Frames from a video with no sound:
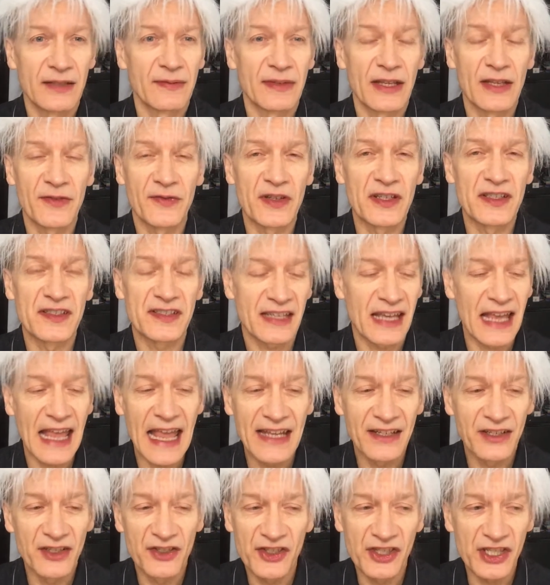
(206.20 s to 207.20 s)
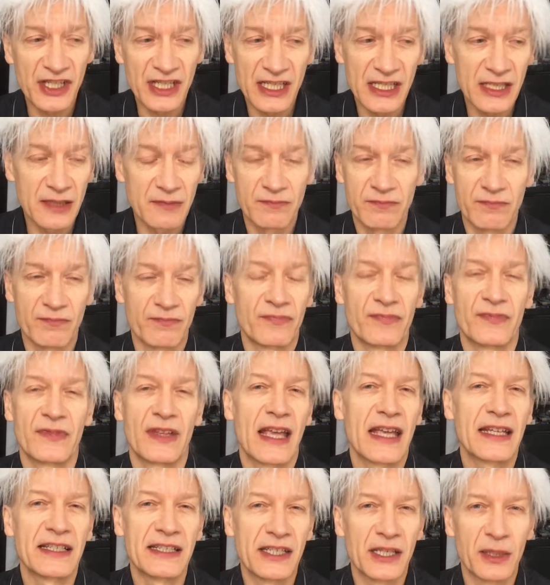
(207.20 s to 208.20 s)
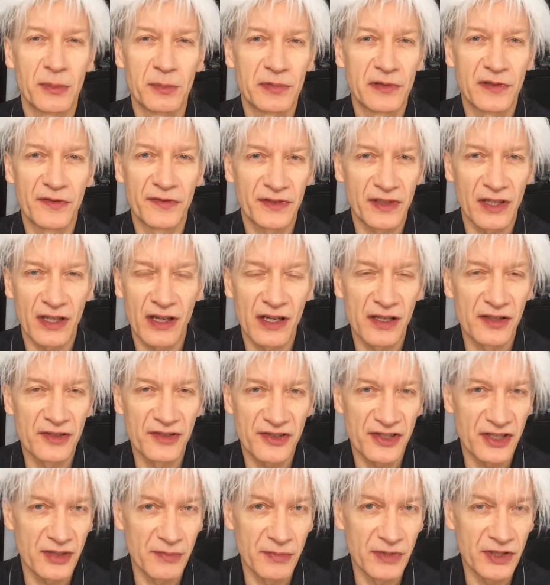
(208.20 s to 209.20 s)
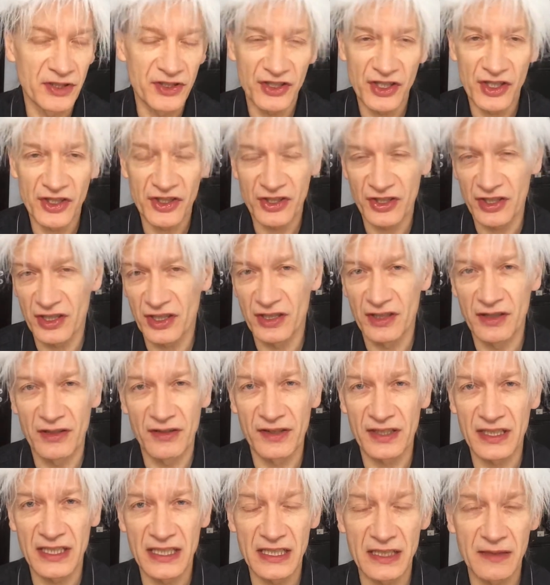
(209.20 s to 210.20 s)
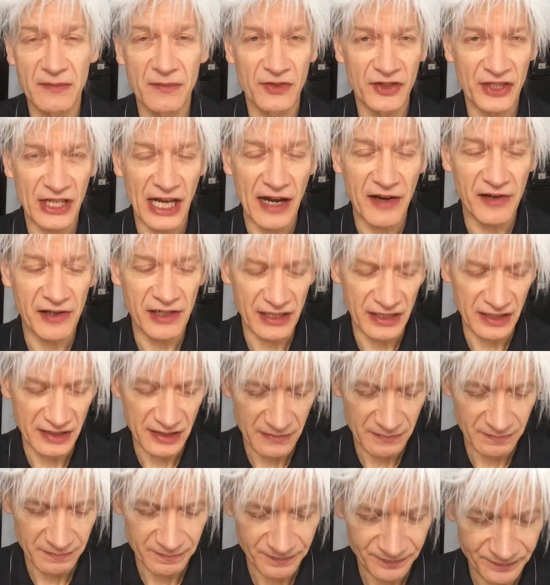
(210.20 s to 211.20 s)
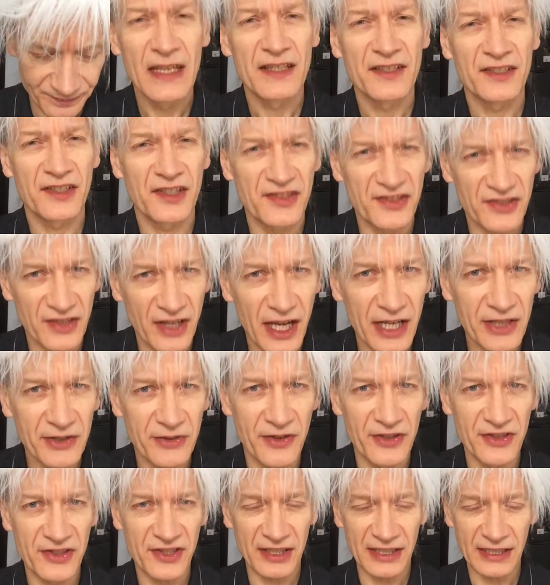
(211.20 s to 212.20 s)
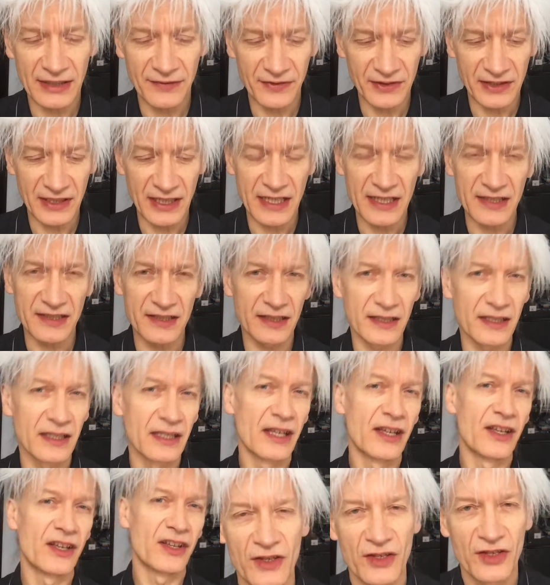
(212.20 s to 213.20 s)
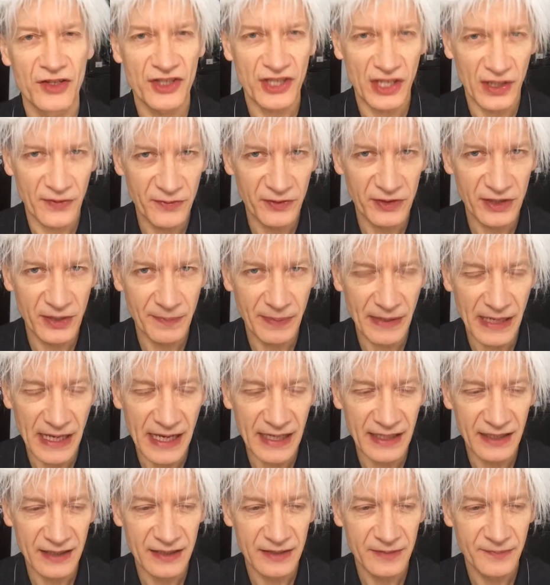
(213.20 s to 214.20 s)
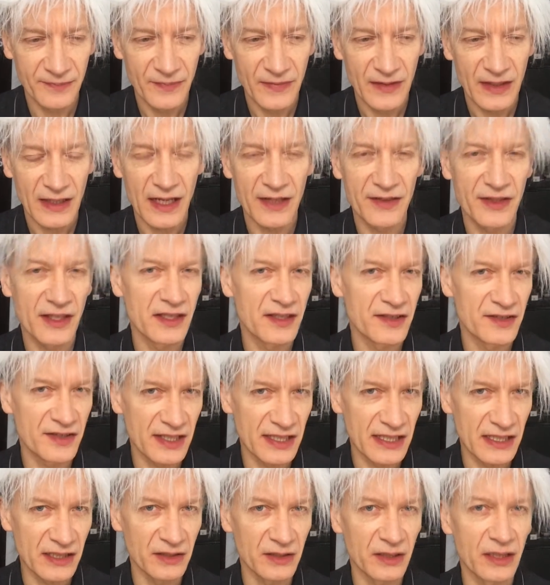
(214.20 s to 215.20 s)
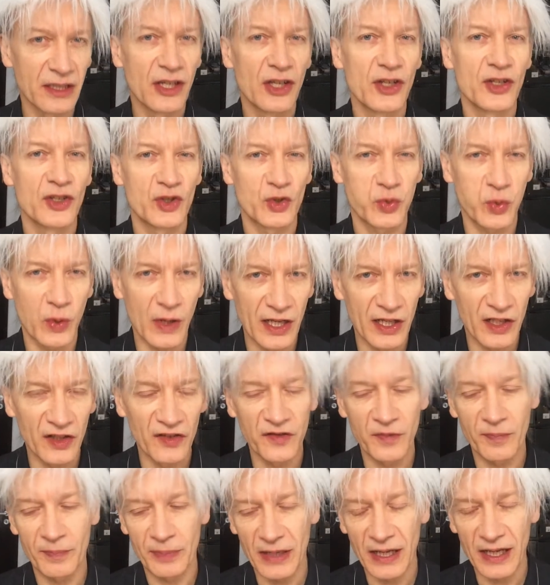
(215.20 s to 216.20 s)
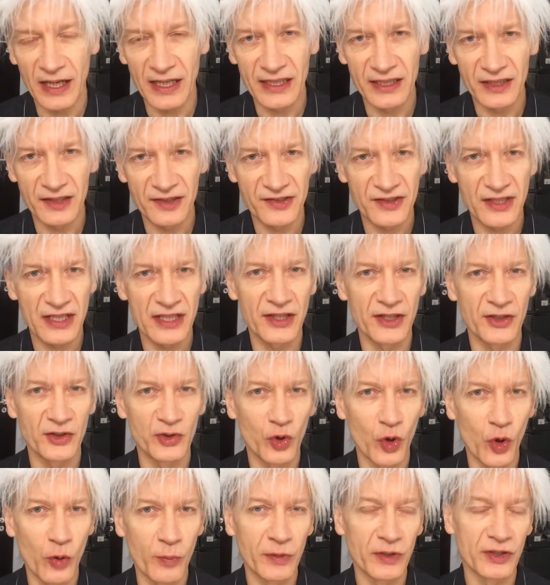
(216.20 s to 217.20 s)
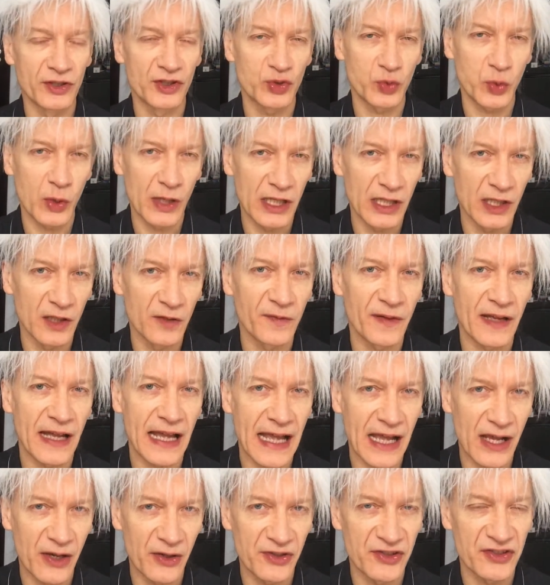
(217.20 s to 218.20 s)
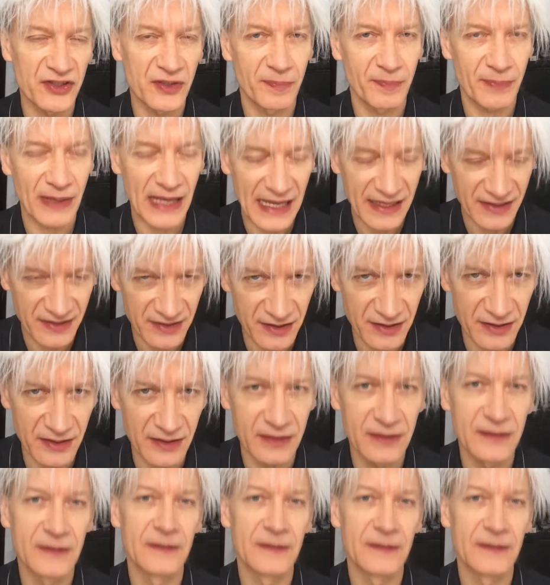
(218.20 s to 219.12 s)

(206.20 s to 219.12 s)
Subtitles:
If it's energy, any number of cards, the magician, the chariot. Decide on the significator, shuffle the pack, and then deal 12 piles in the normal 12 house pattern,